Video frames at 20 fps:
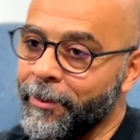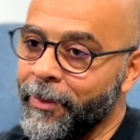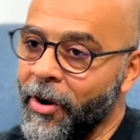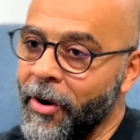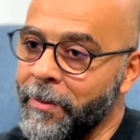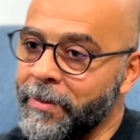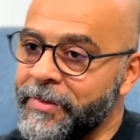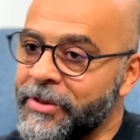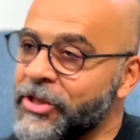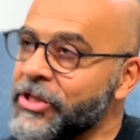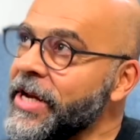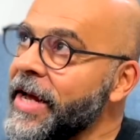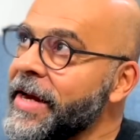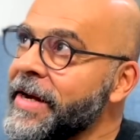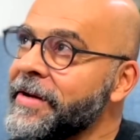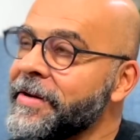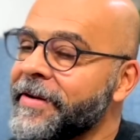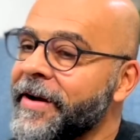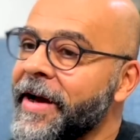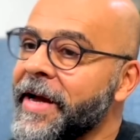
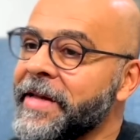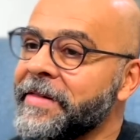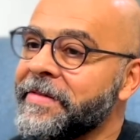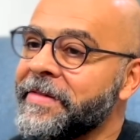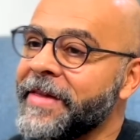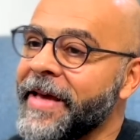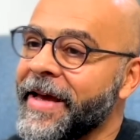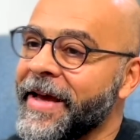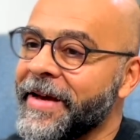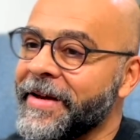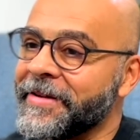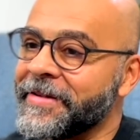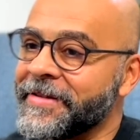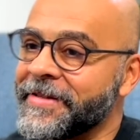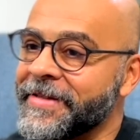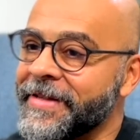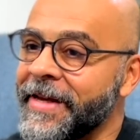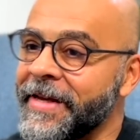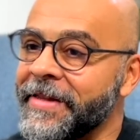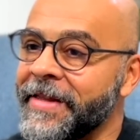bombshell right there.
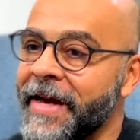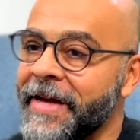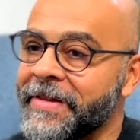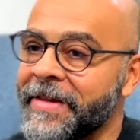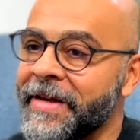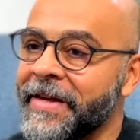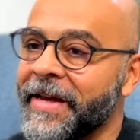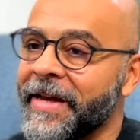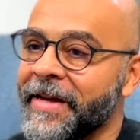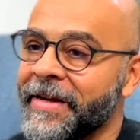Say that again.